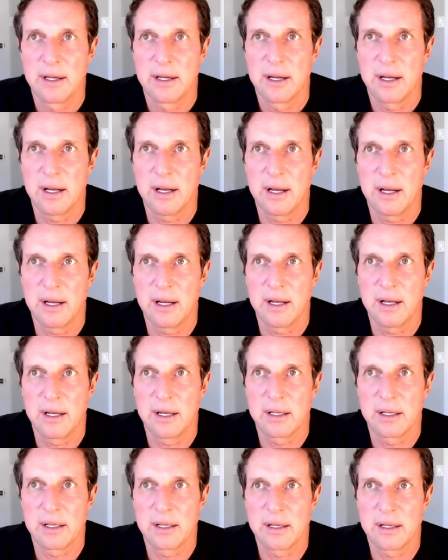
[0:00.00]
uh,
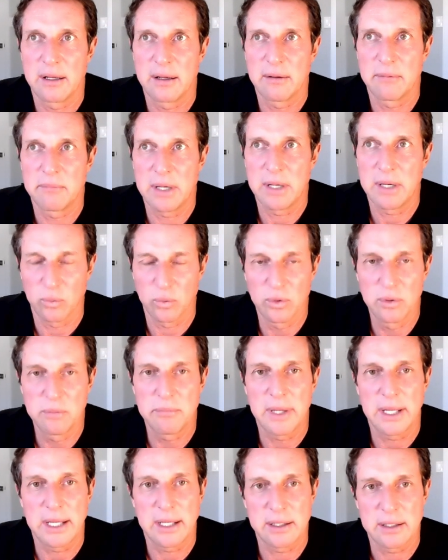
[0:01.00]
my
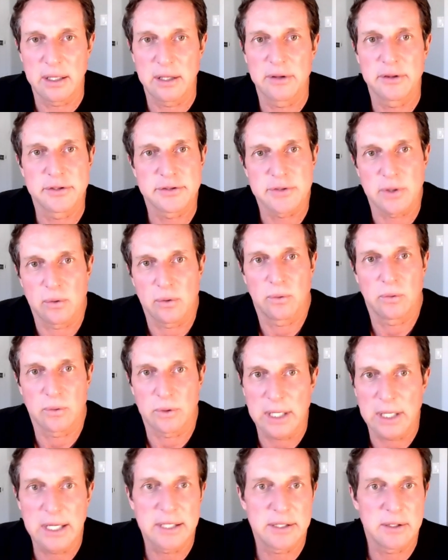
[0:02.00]
roommate, you know, this older
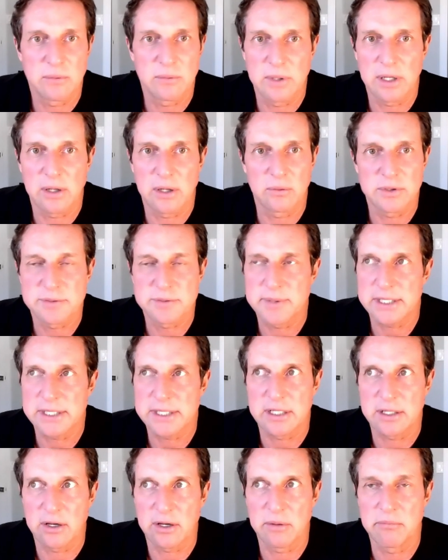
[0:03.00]
guy that we all
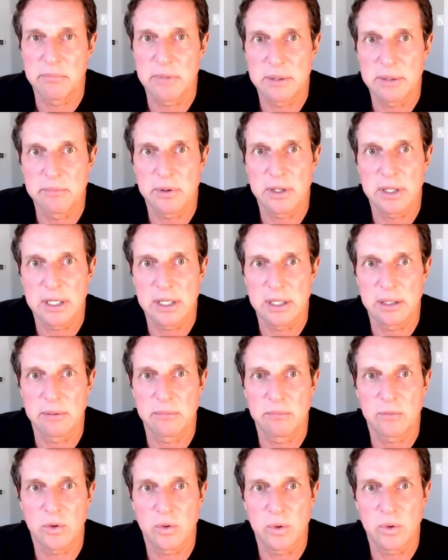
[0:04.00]
respected, I remember
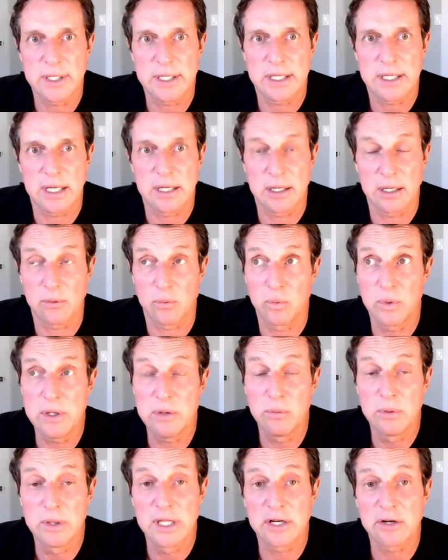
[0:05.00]
him quitting and like
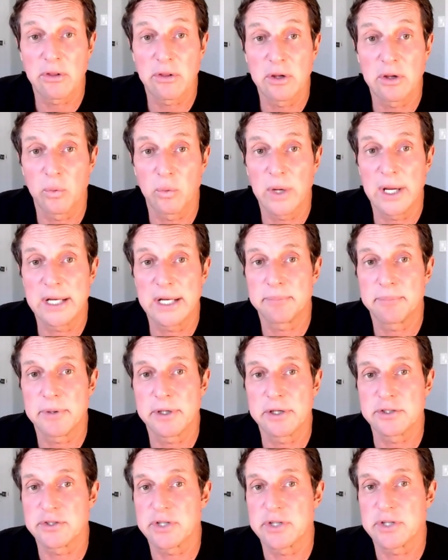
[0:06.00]
we literally ran up there
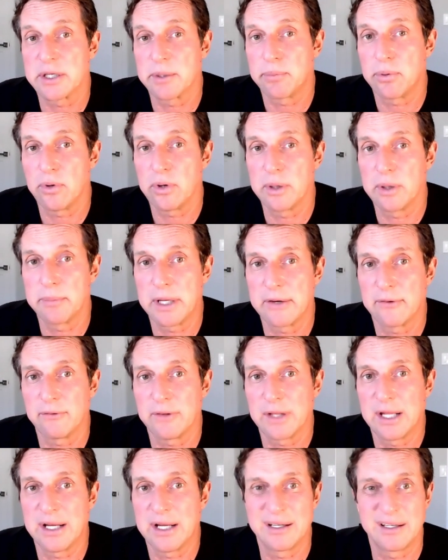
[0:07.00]
and tried to pull him out of
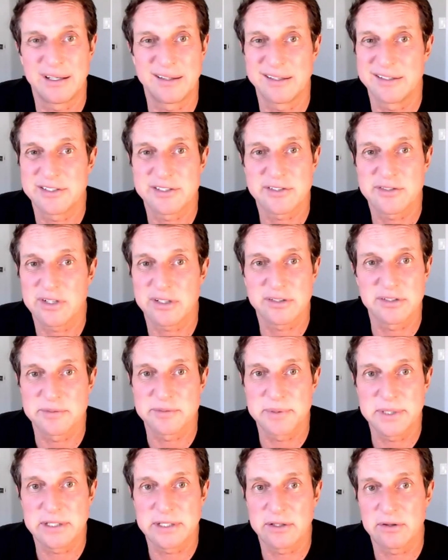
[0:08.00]
line and the instructor
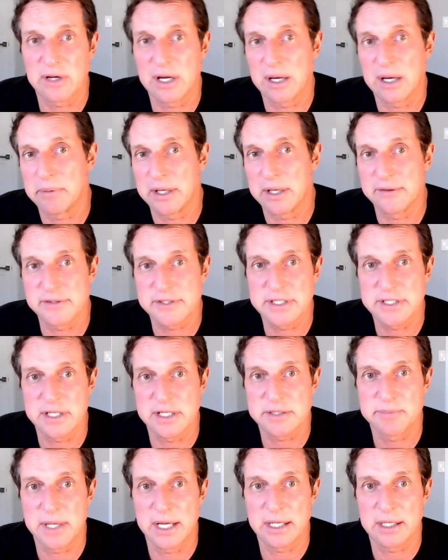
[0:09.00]
beat the crap out of us, sent us
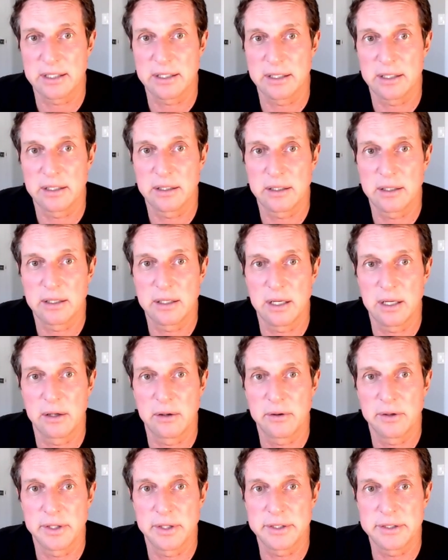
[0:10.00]
back and you know,
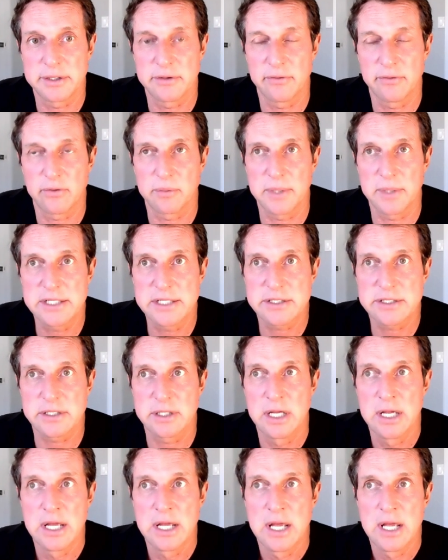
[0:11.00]
into the formation.
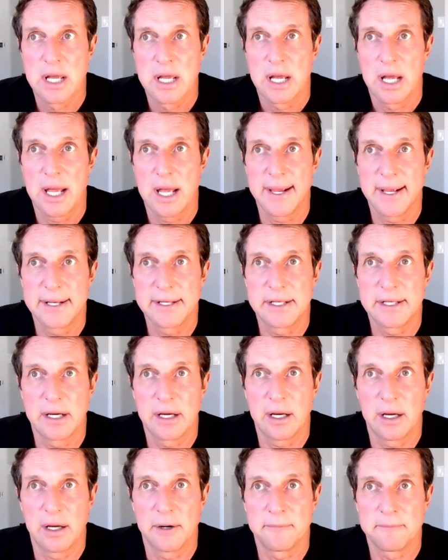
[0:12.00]
And
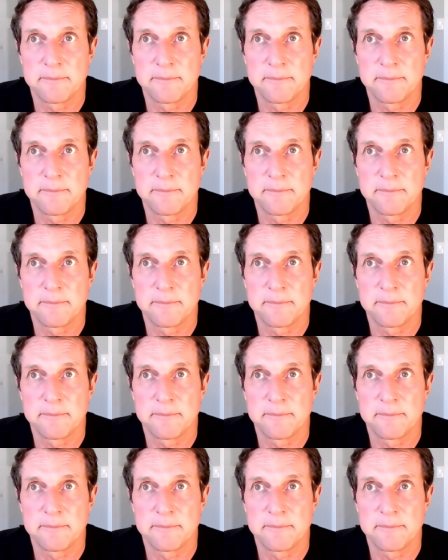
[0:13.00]
uh